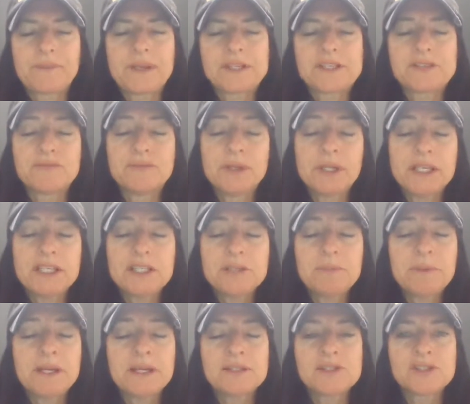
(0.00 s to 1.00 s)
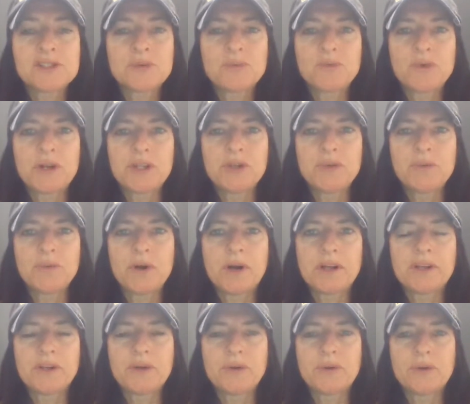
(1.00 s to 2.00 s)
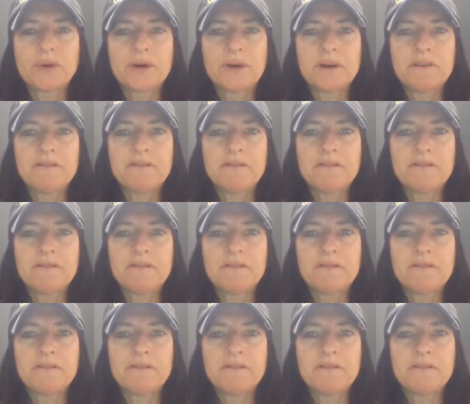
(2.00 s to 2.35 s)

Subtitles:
it really depends on what you want your